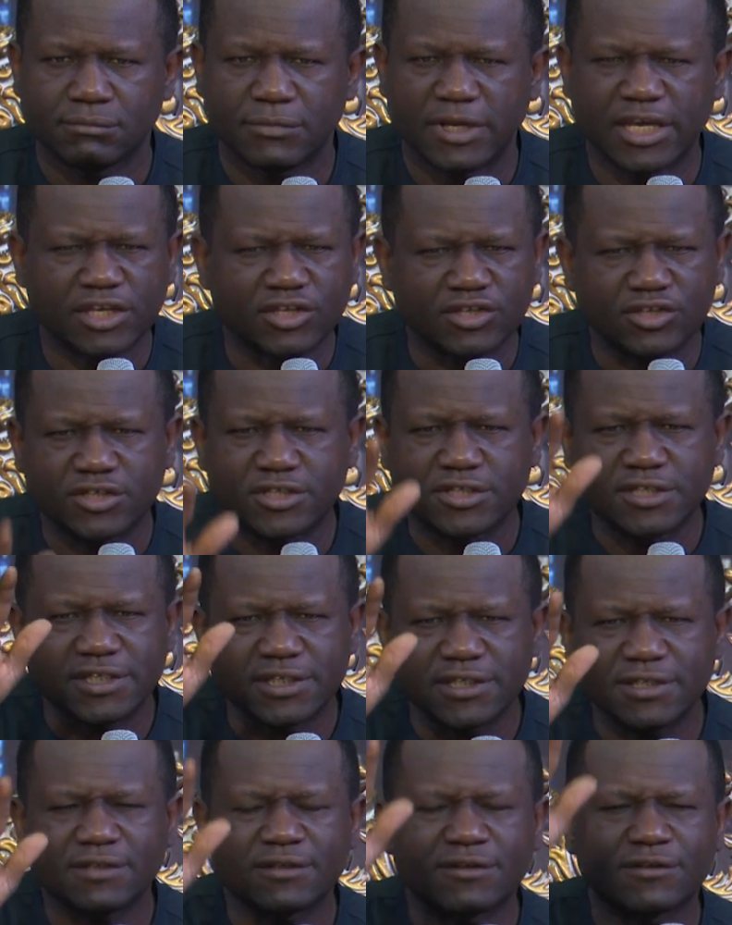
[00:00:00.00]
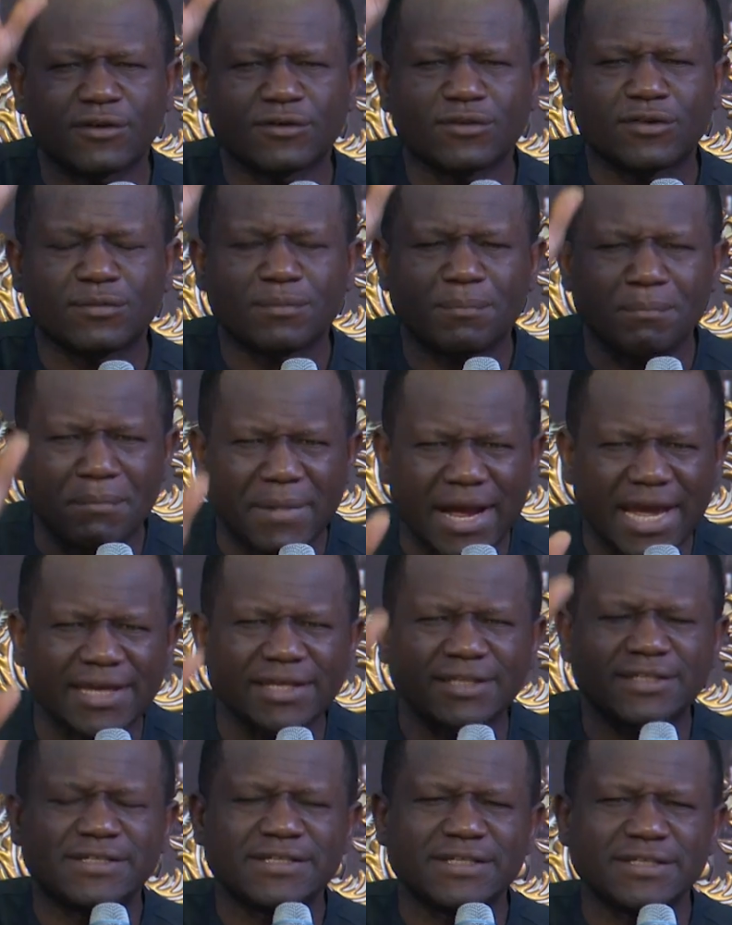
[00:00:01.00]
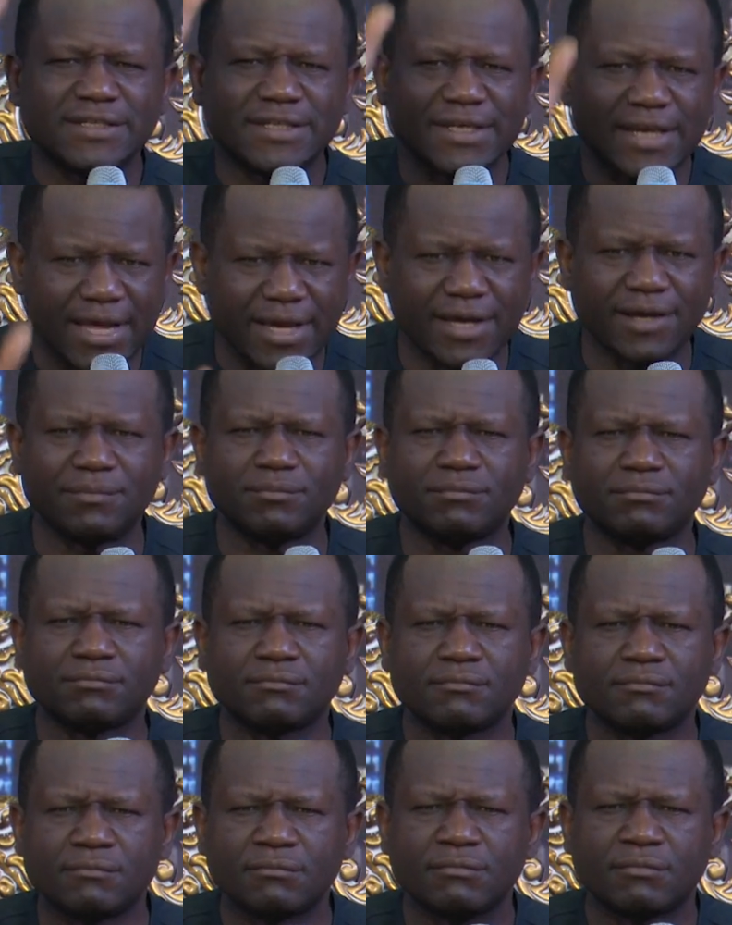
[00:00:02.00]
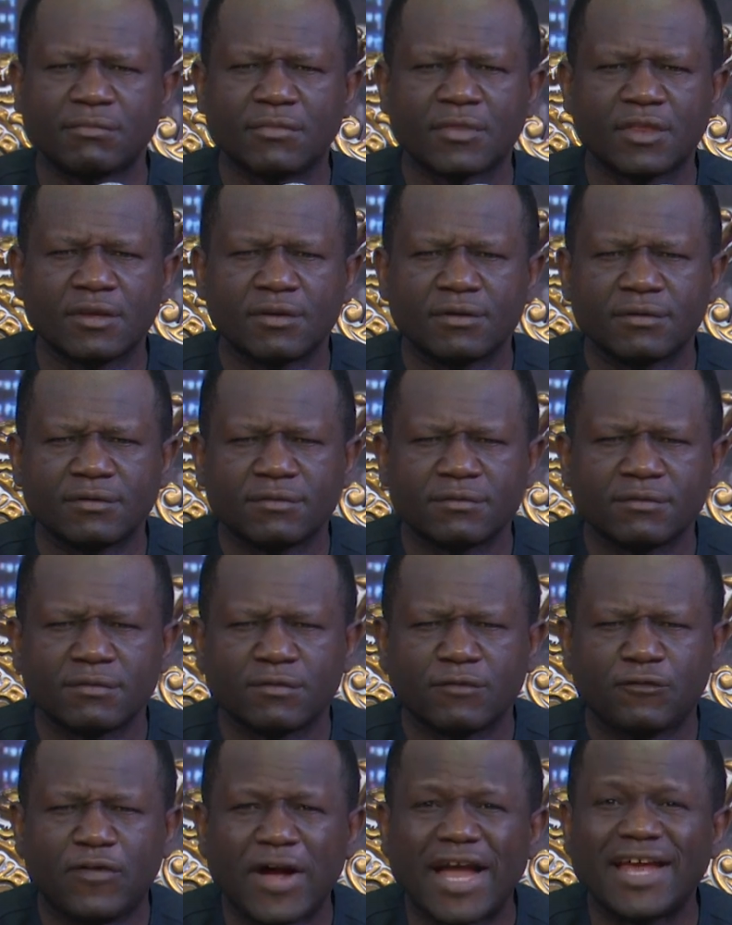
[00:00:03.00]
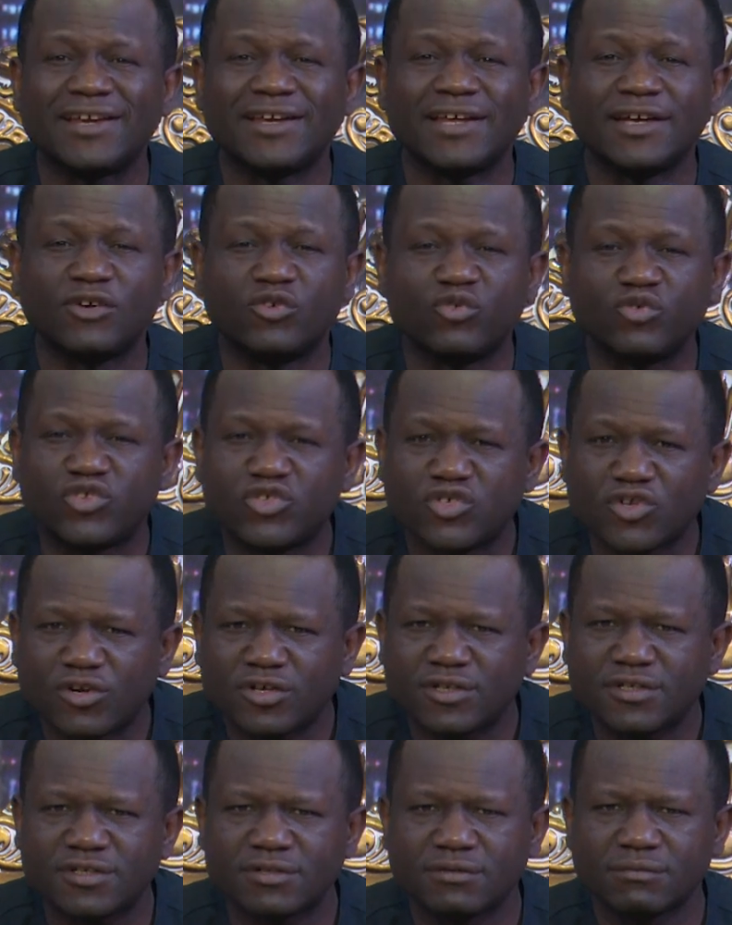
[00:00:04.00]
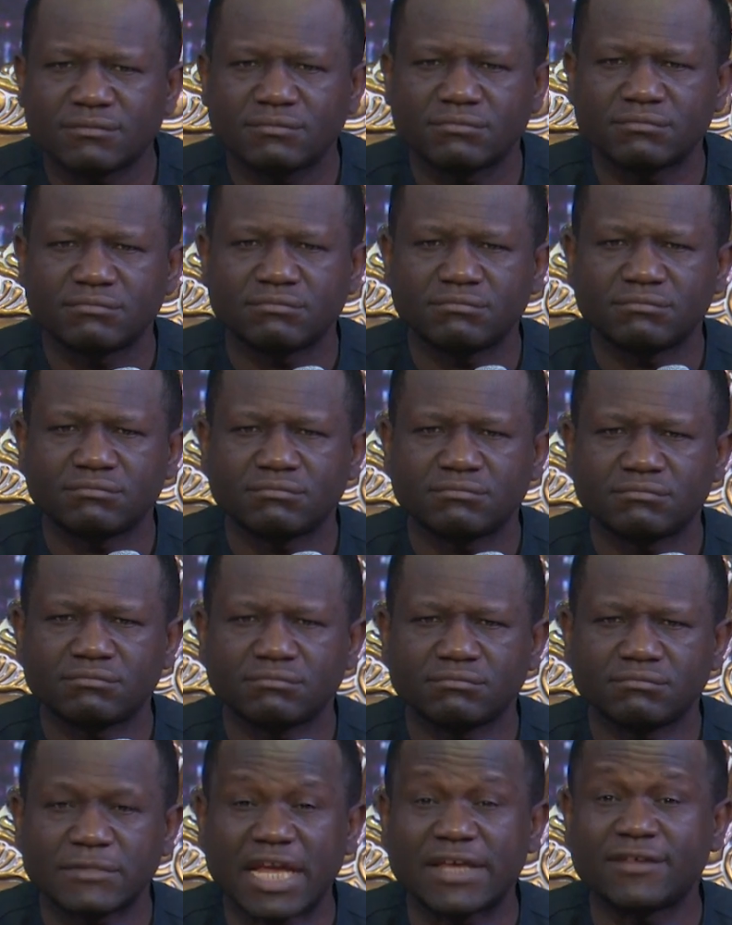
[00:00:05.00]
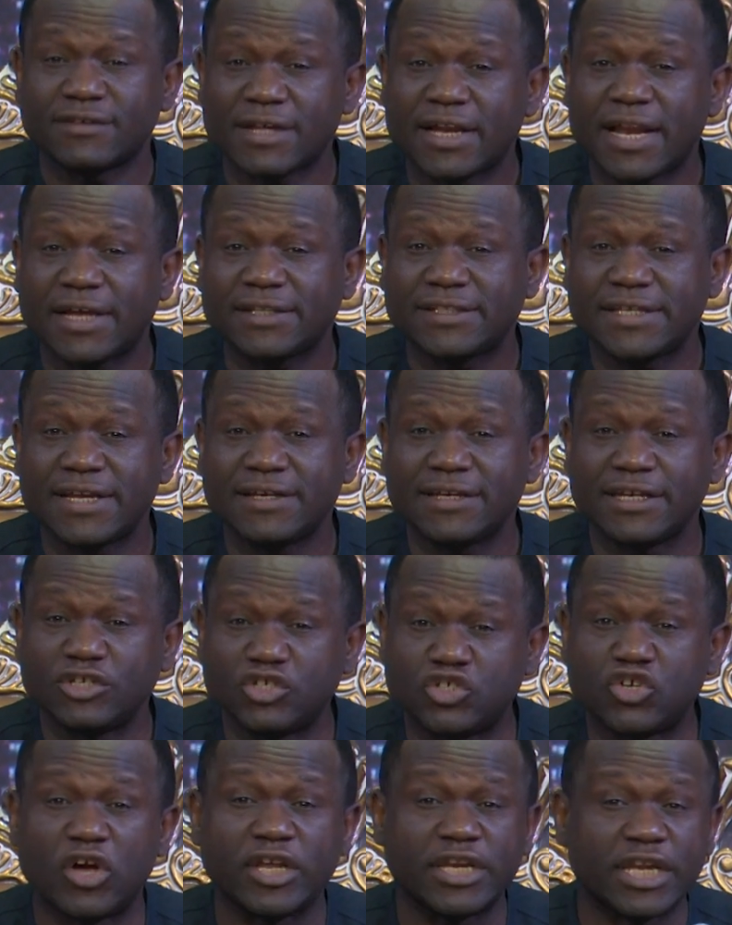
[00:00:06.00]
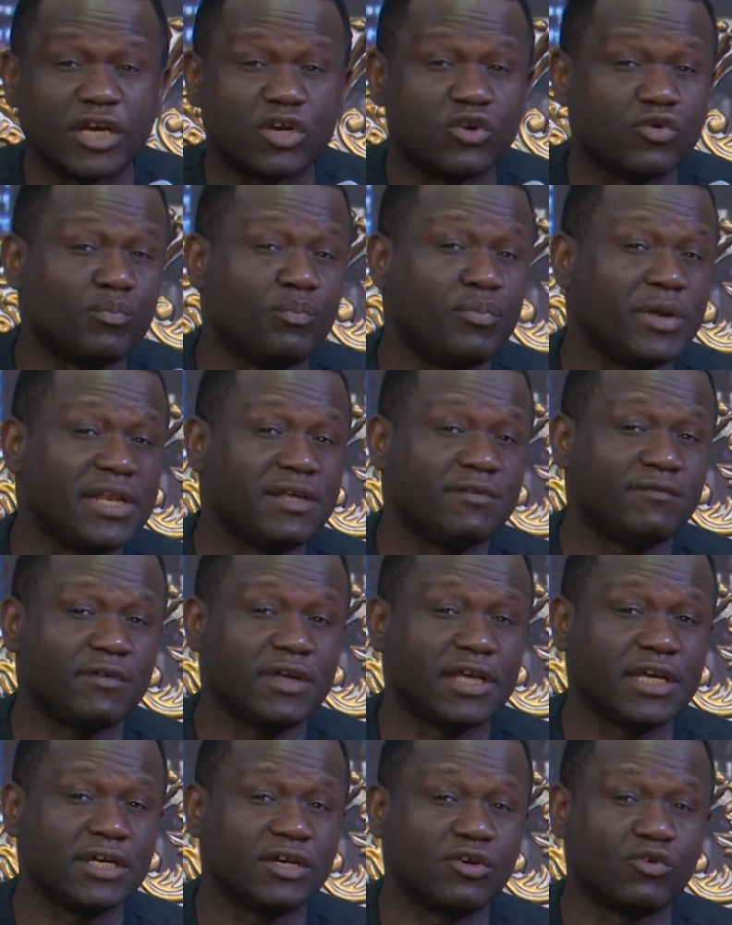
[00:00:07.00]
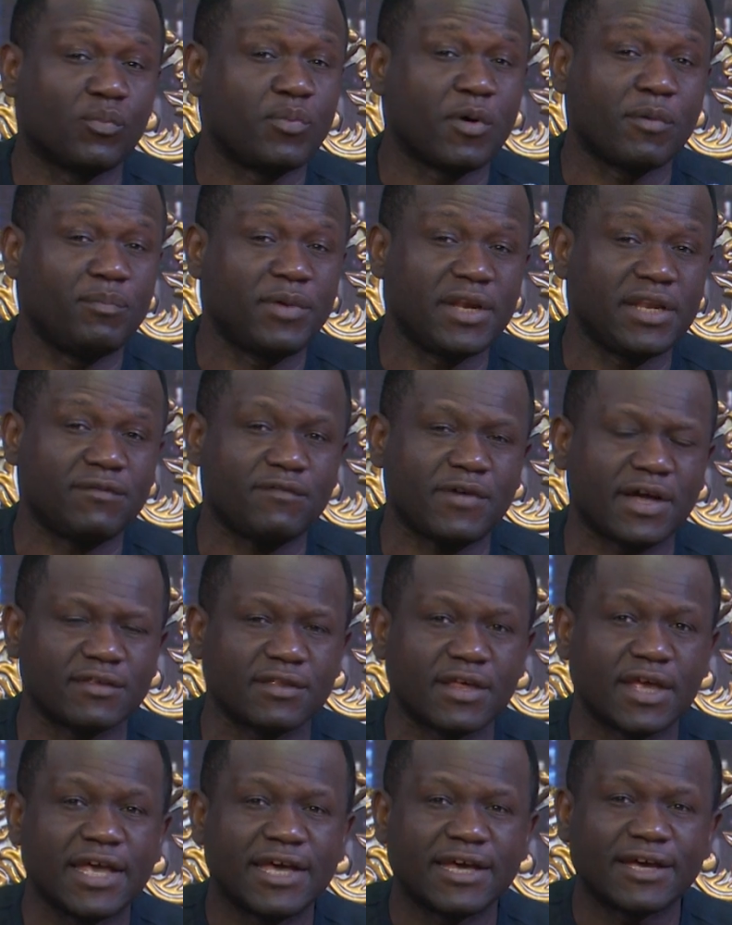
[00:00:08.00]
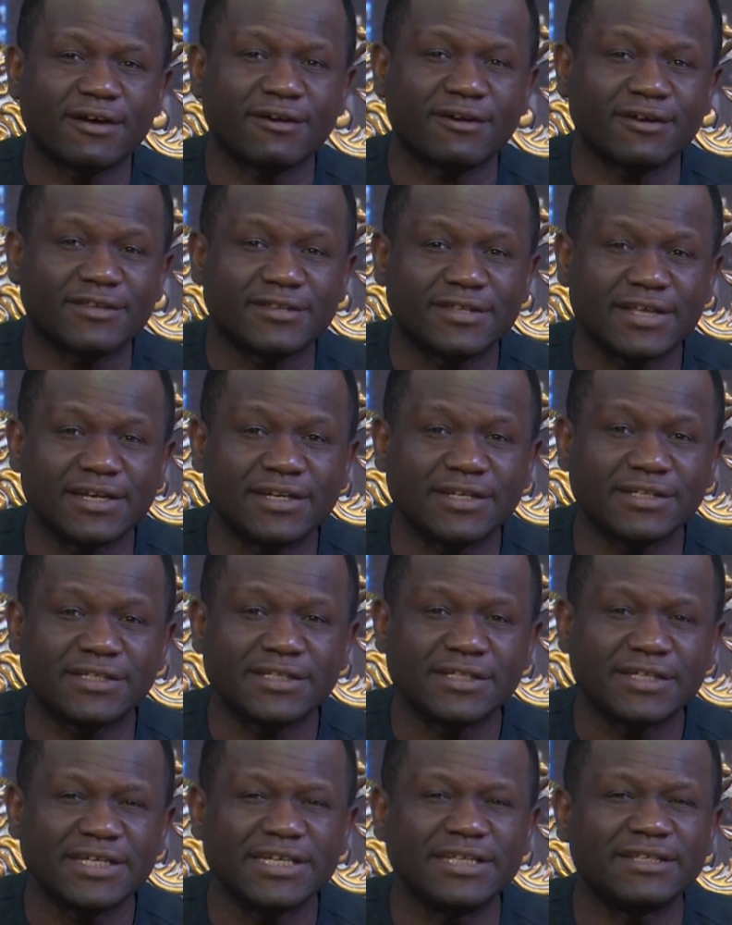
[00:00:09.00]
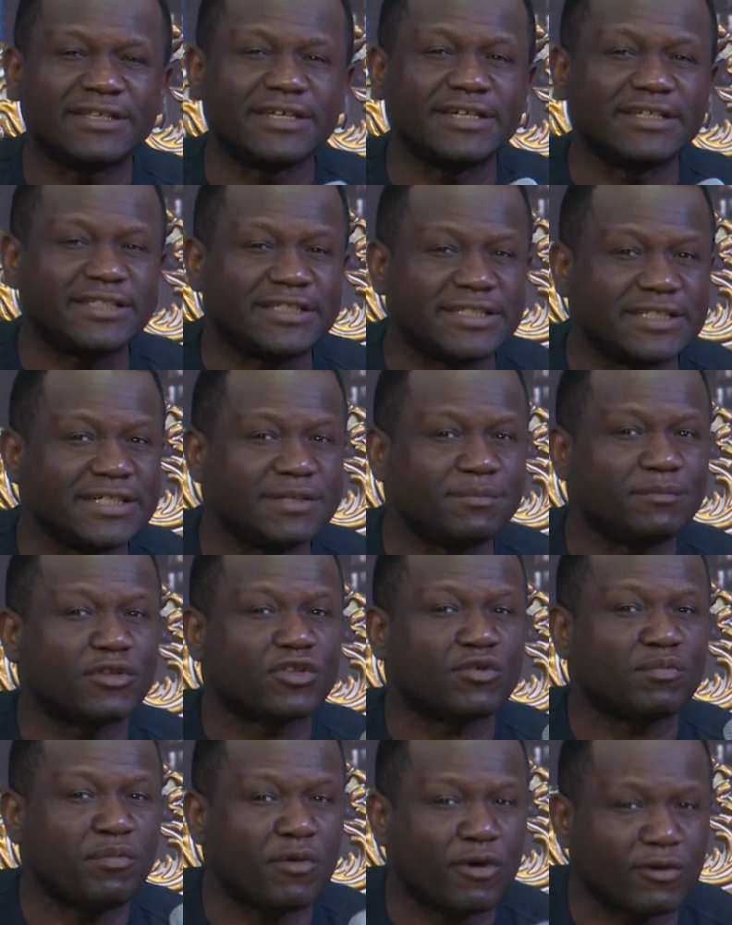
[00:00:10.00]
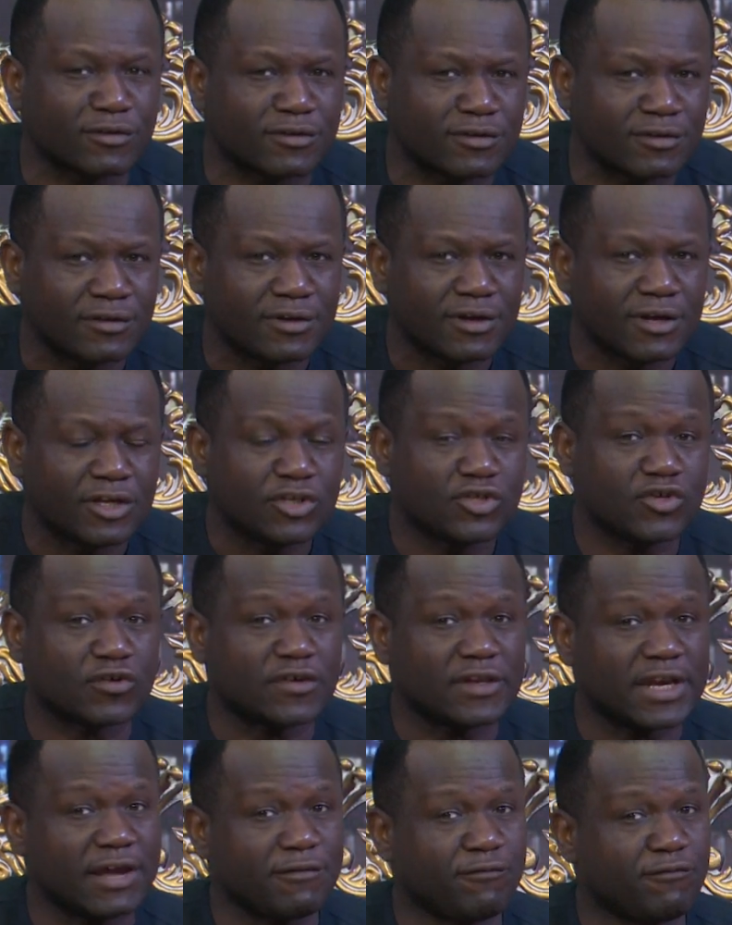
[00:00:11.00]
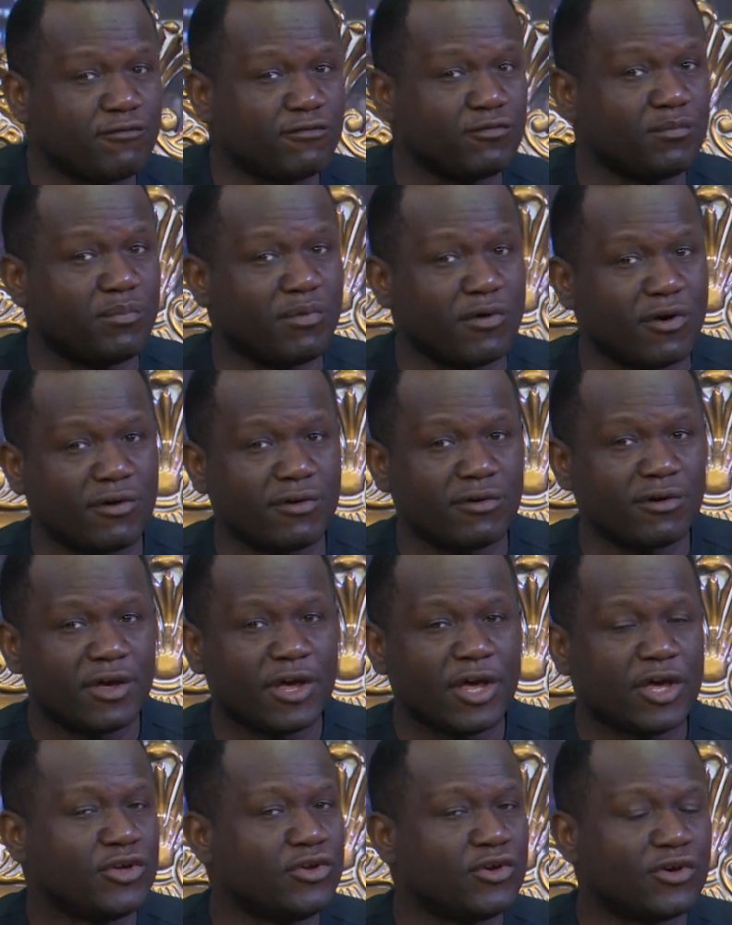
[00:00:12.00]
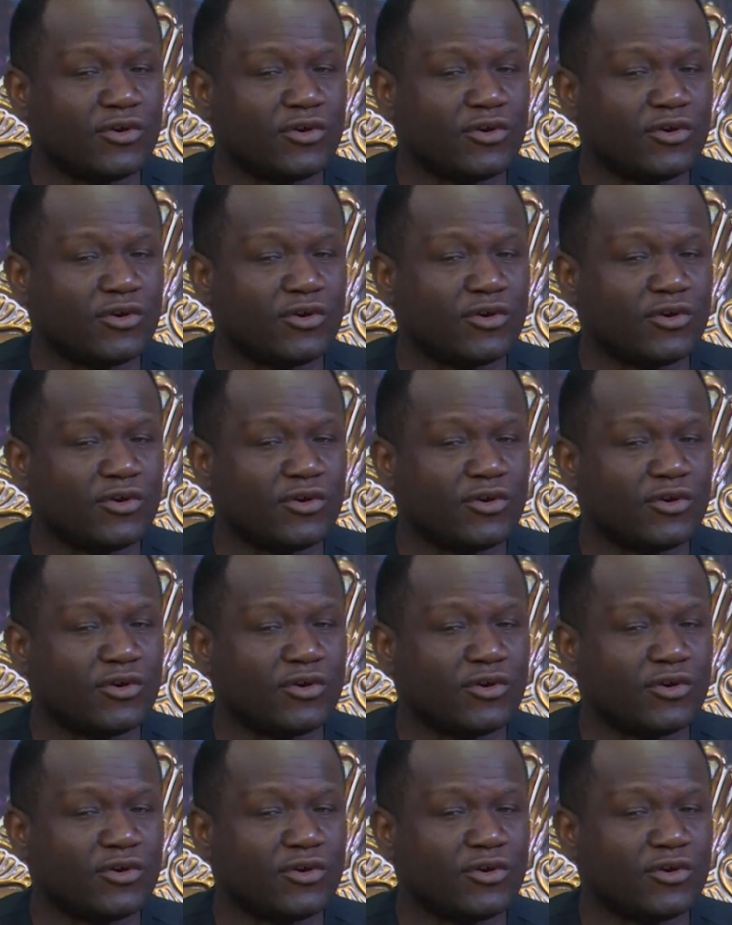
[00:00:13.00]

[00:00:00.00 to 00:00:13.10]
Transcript: In Jesus' mighty name. Find a good church and start attending. Join a group of believers. Christianity is a team sport, just like football. You're